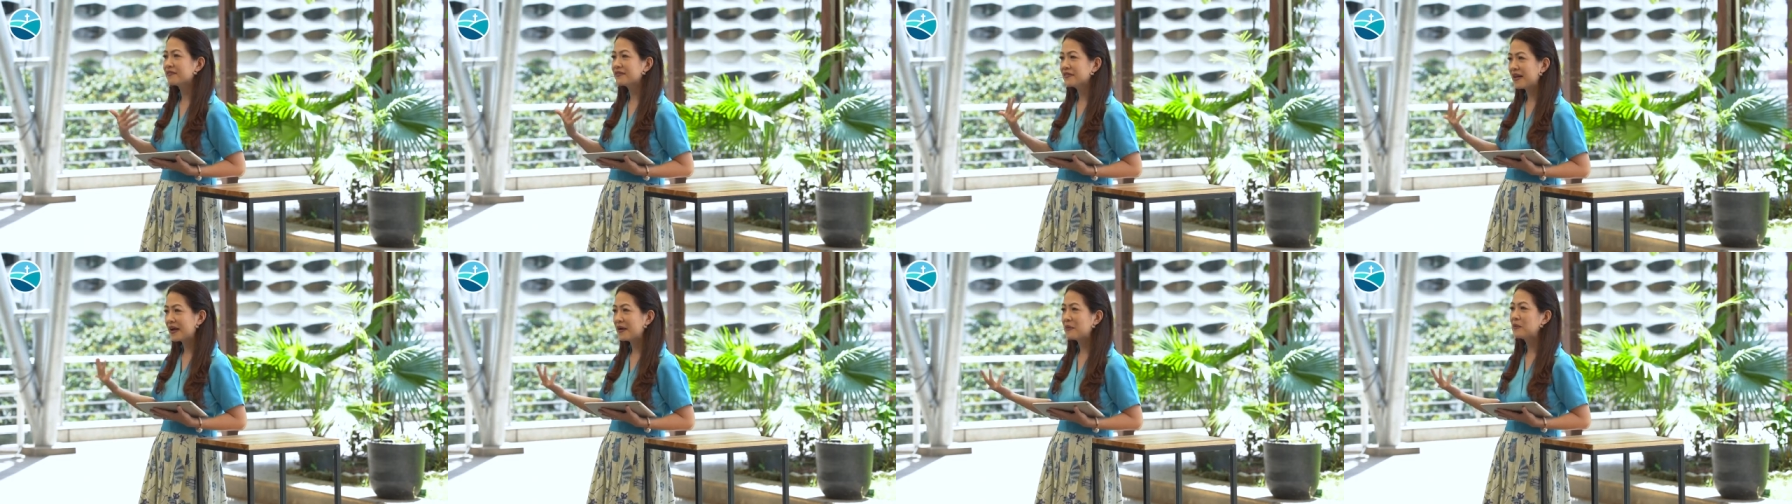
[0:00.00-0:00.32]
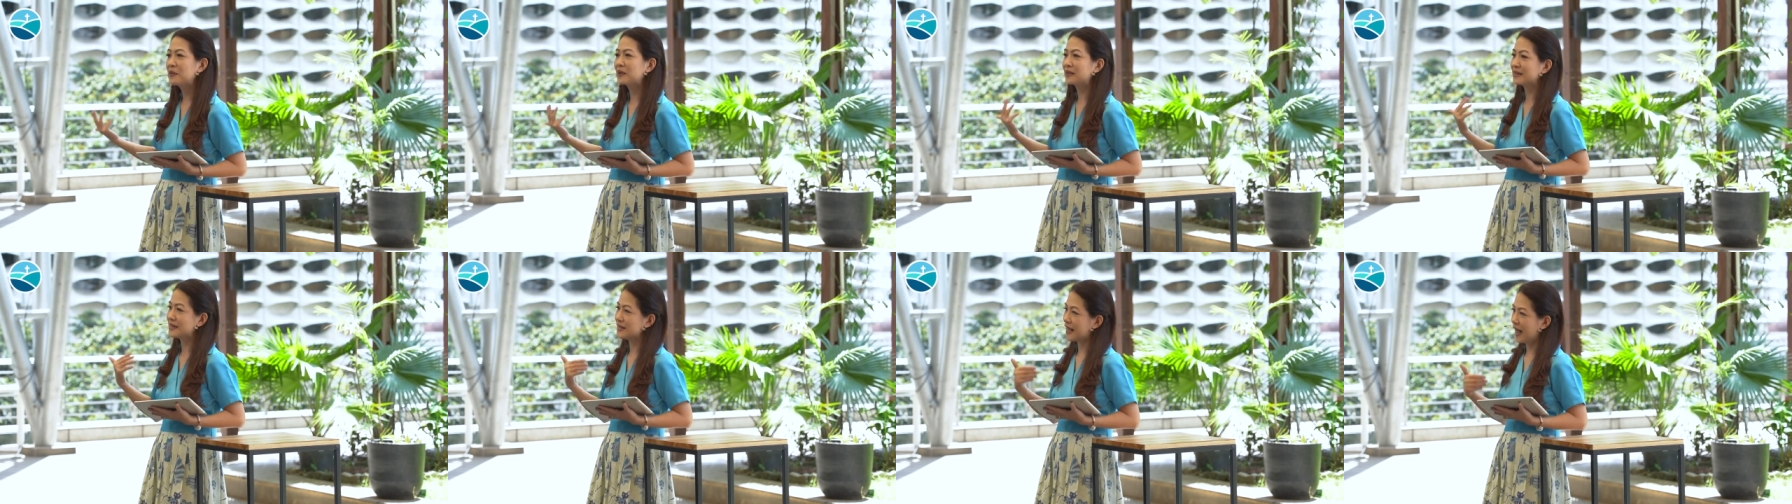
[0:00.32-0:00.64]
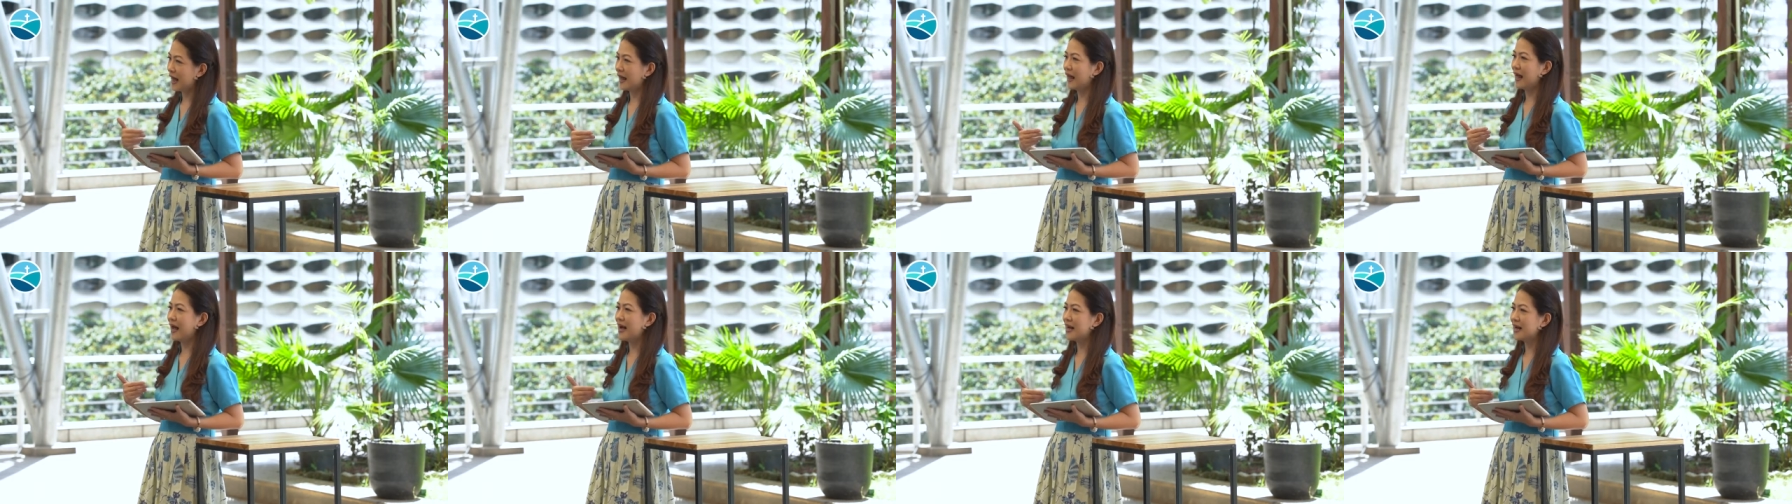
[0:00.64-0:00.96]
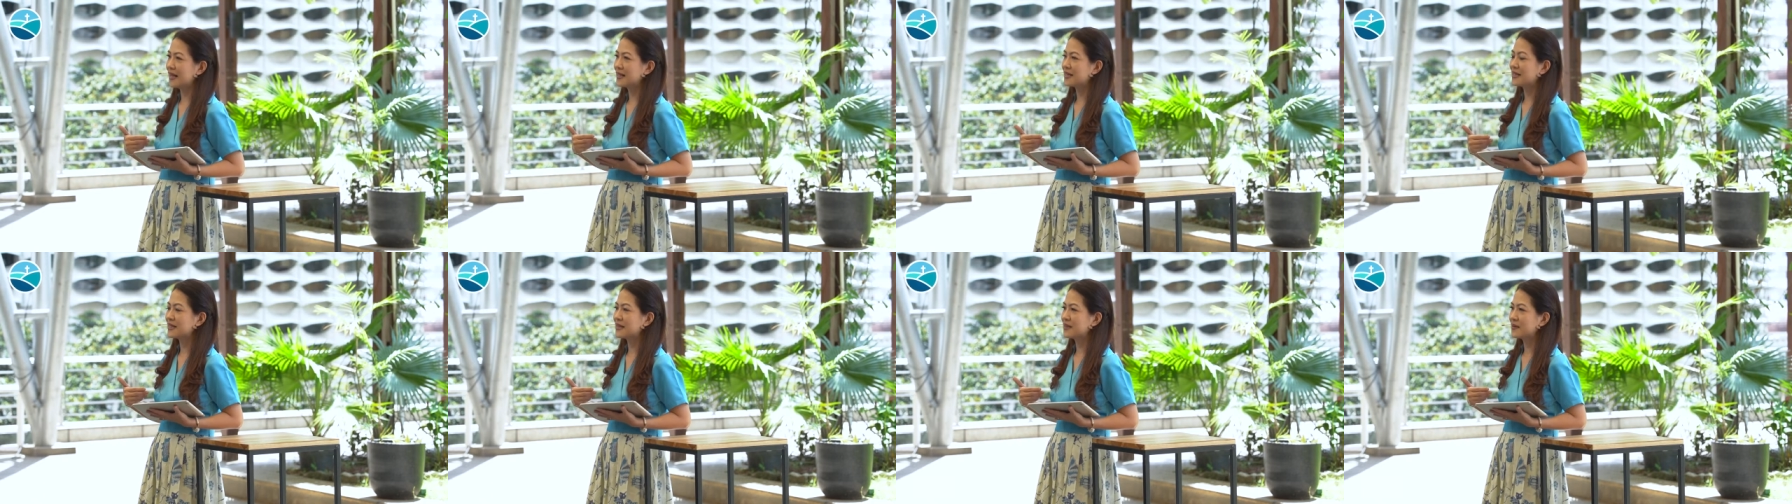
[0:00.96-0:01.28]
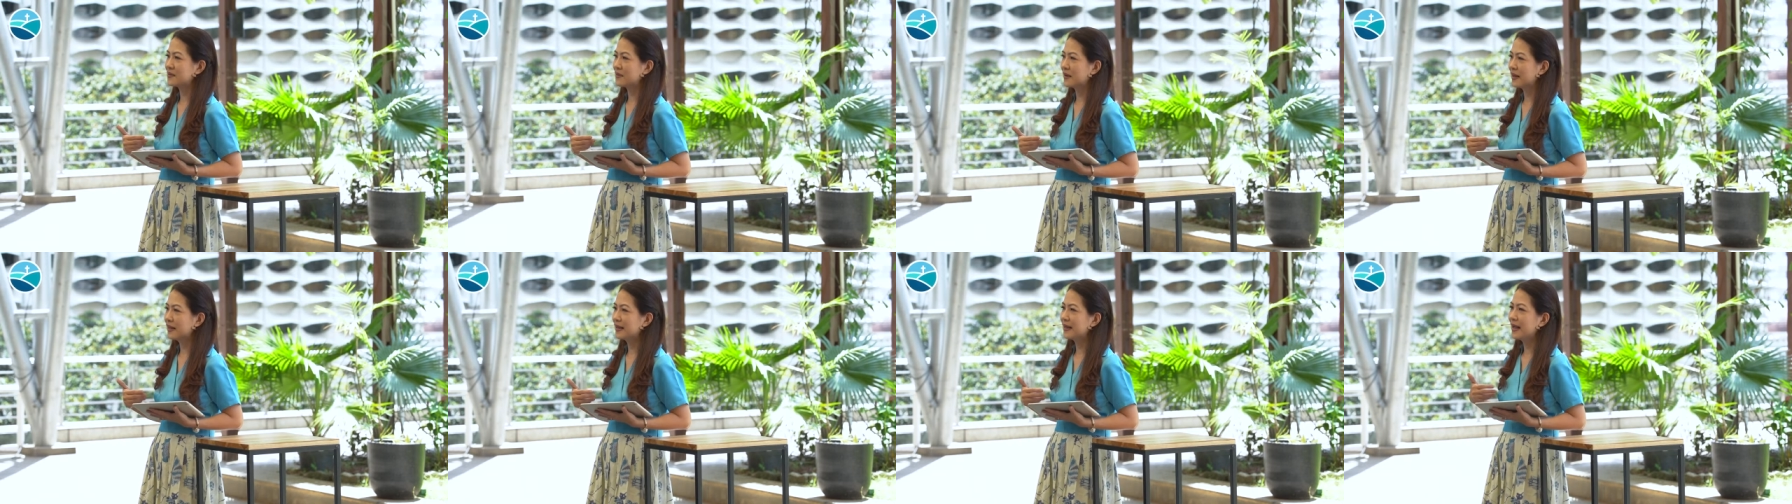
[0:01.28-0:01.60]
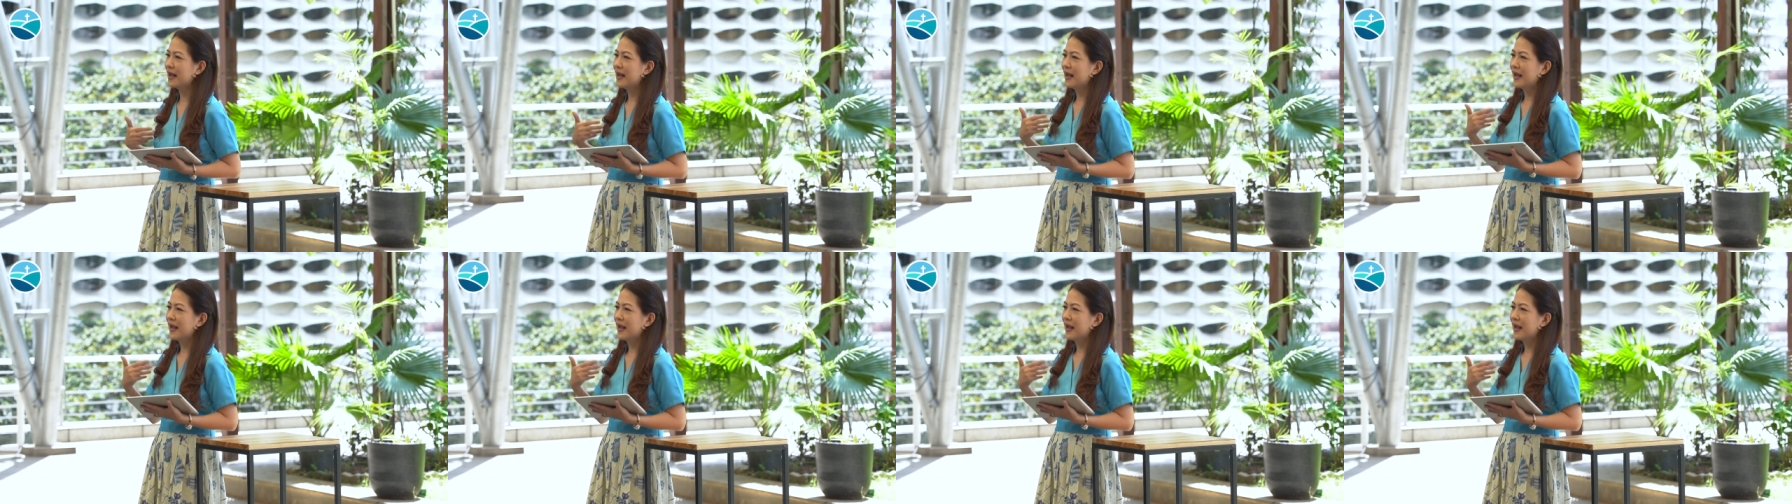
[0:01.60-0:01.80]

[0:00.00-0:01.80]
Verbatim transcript: they will tell us, right?